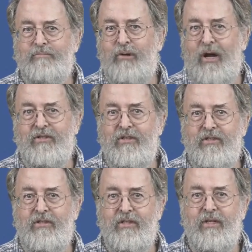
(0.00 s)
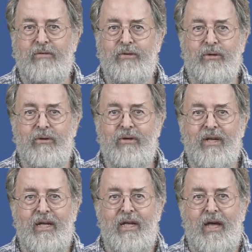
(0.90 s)
processes that have
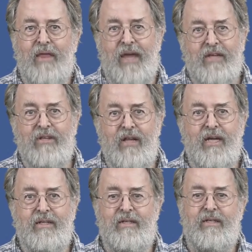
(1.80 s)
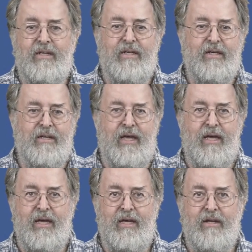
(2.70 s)
occurred. Thanks a lot,
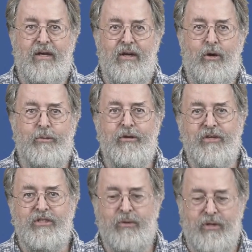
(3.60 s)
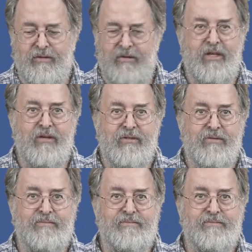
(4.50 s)
and I hope you've enjoyed the videos.